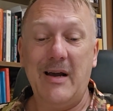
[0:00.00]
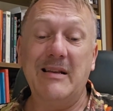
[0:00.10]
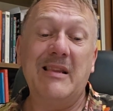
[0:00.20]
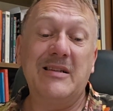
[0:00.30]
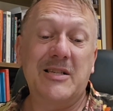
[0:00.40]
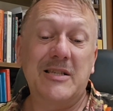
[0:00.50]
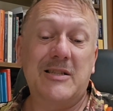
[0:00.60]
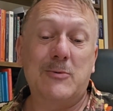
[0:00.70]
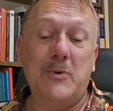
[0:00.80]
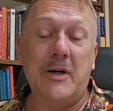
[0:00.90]
And this
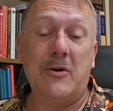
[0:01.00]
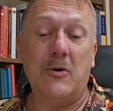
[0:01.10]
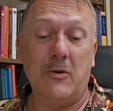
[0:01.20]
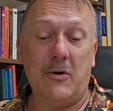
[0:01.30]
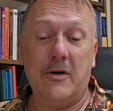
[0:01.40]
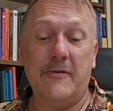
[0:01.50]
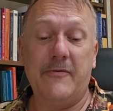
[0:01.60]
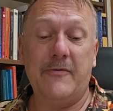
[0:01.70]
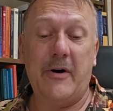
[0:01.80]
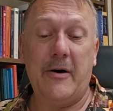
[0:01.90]
is where a lot
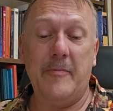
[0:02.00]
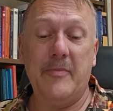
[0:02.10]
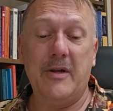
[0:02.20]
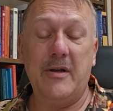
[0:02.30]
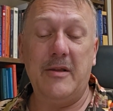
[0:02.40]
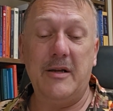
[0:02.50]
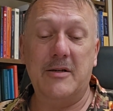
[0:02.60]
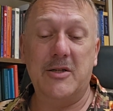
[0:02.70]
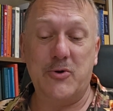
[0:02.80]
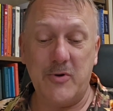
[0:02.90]
of um, the the
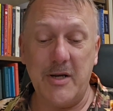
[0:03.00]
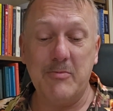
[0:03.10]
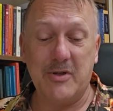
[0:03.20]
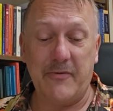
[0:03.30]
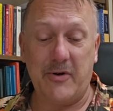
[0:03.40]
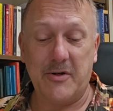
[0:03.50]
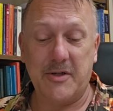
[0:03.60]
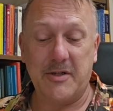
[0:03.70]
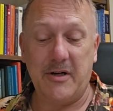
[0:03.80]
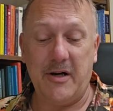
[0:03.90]
extremes of our
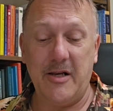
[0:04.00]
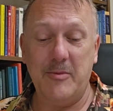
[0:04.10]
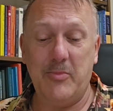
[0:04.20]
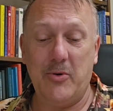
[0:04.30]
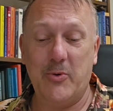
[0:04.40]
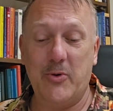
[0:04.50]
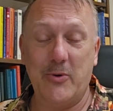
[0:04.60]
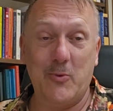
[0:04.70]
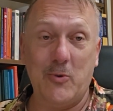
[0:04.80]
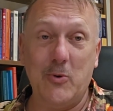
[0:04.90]
society, both on
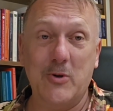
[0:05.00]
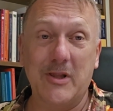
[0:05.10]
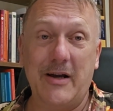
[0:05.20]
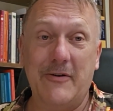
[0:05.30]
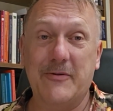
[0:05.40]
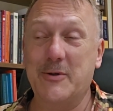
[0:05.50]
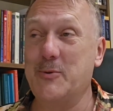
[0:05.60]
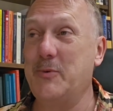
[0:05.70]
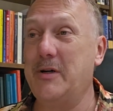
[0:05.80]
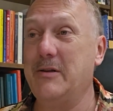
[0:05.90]
the woke left as
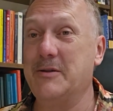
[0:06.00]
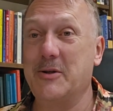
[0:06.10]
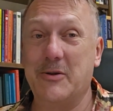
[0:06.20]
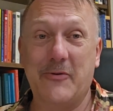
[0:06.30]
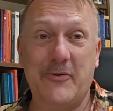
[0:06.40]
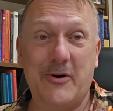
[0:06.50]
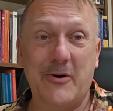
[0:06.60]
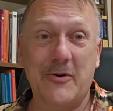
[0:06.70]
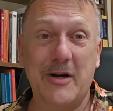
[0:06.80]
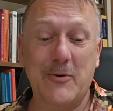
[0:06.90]
well as on the far
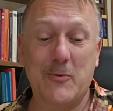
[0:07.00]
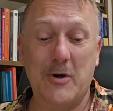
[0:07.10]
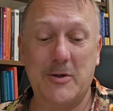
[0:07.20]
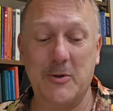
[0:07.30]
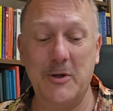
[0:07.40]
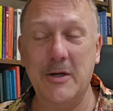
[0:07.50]
right, want to